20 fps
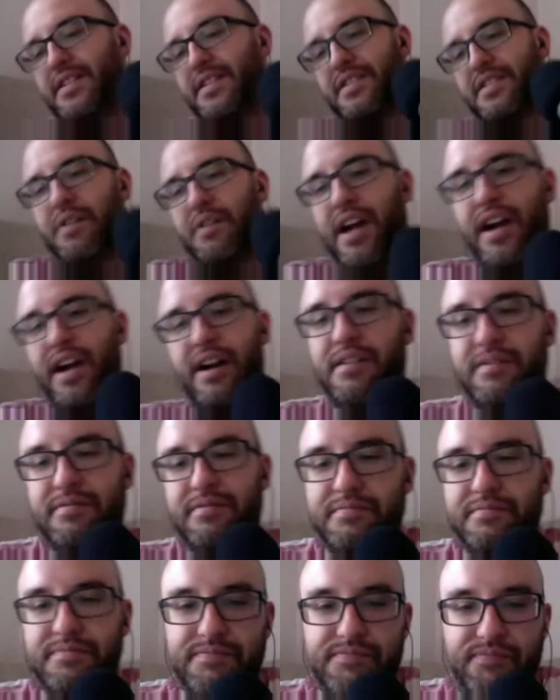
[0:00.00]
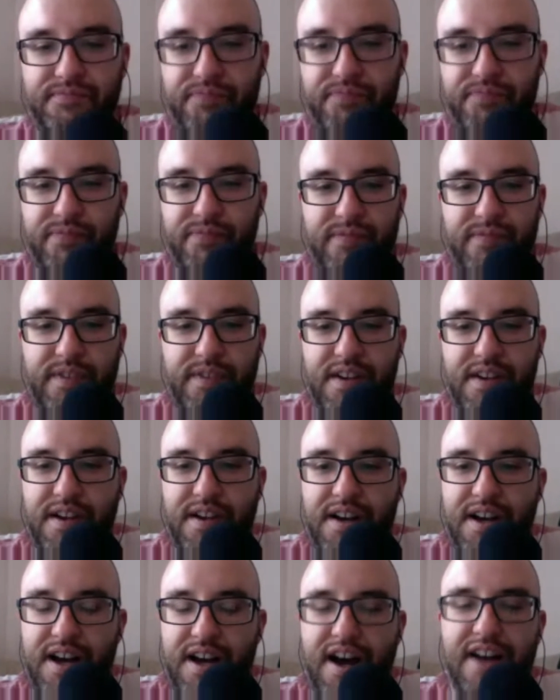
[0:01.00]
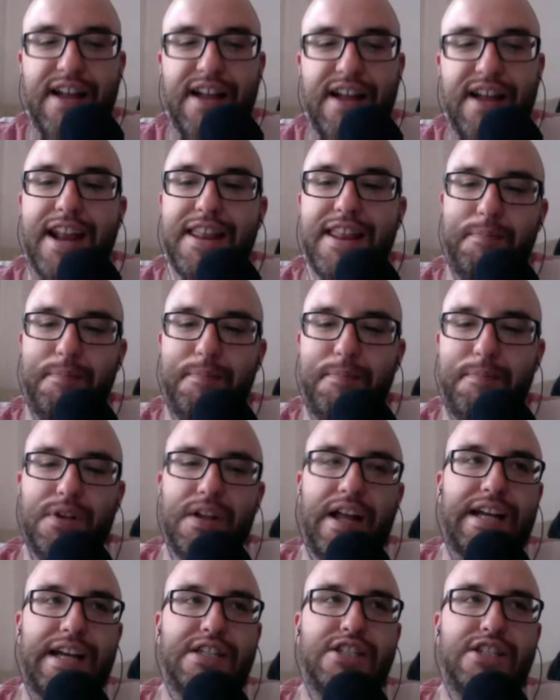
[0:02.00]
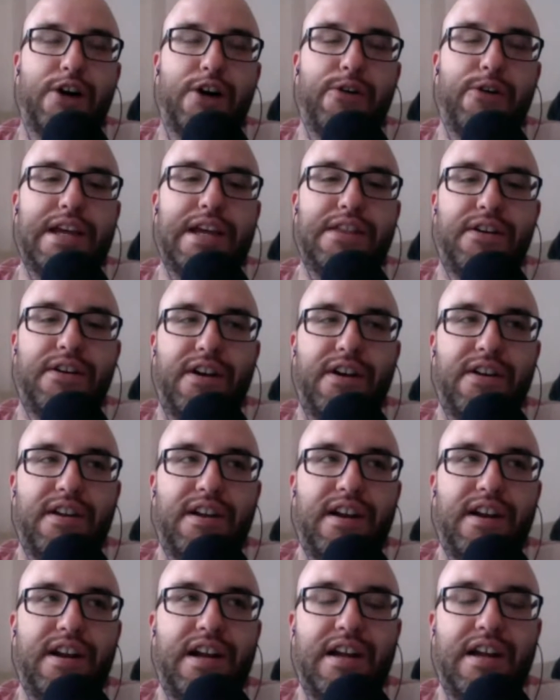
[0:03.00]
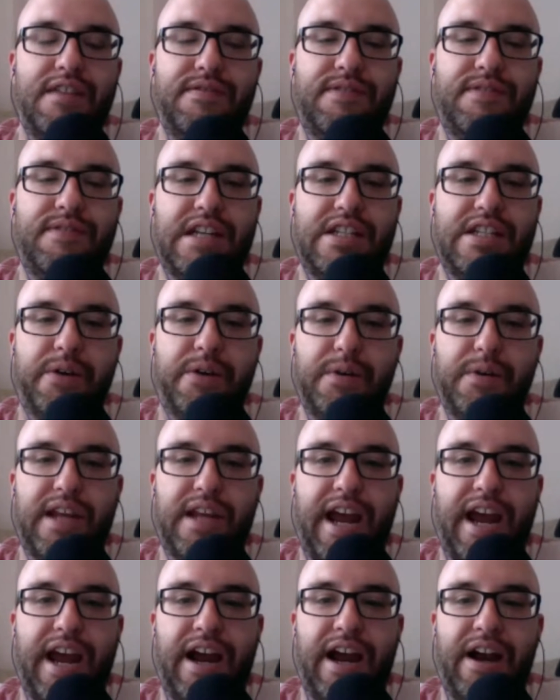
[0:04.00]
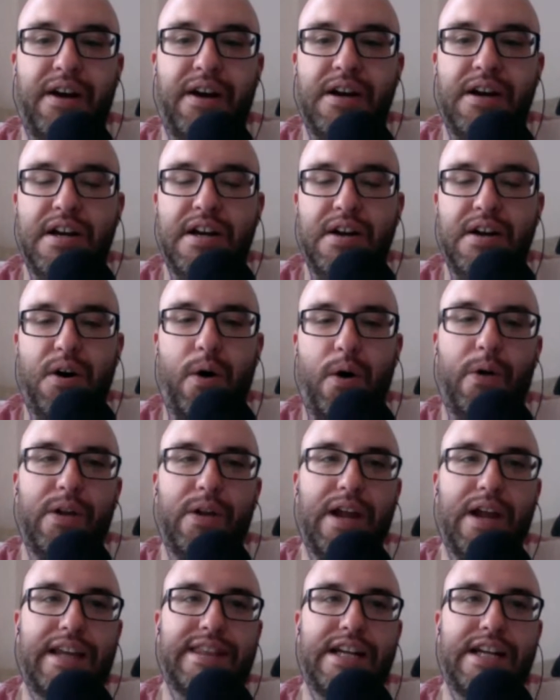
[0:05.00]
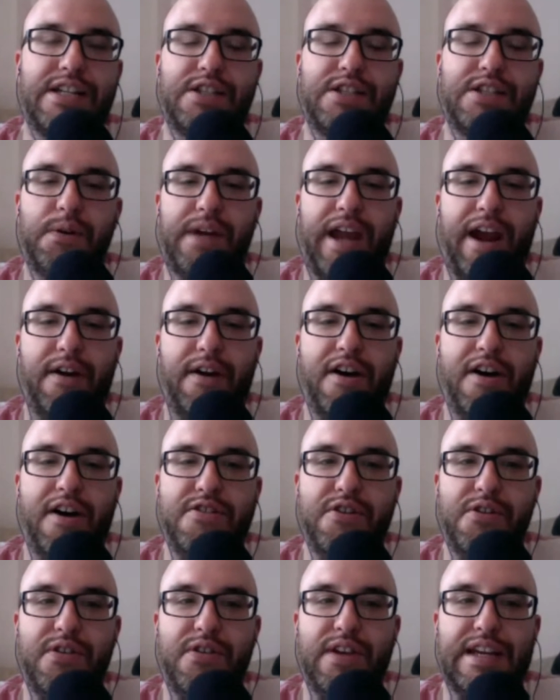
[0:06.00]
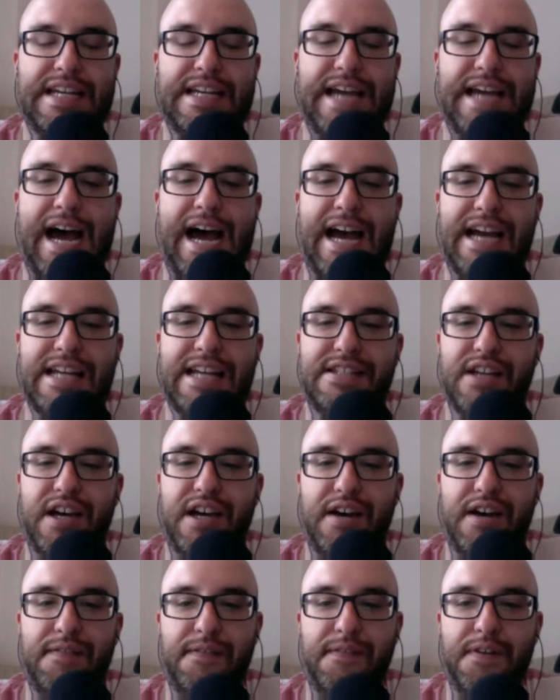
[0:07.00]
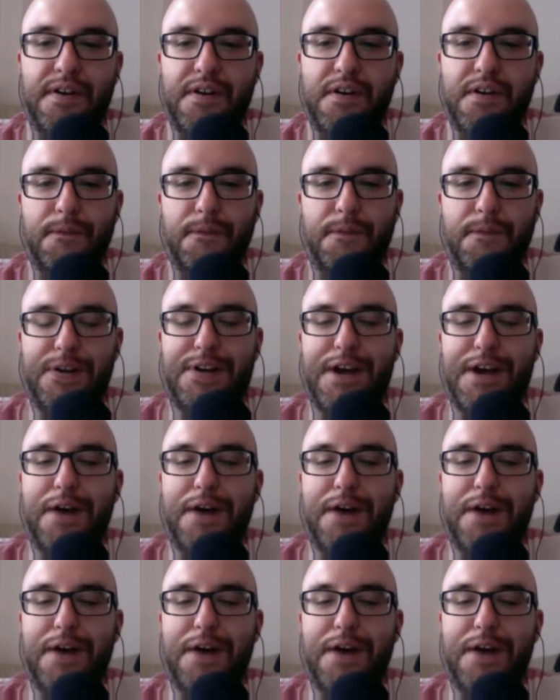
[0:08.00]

just don't care. A lot of them like they don't care, or like they don't care under the guise of the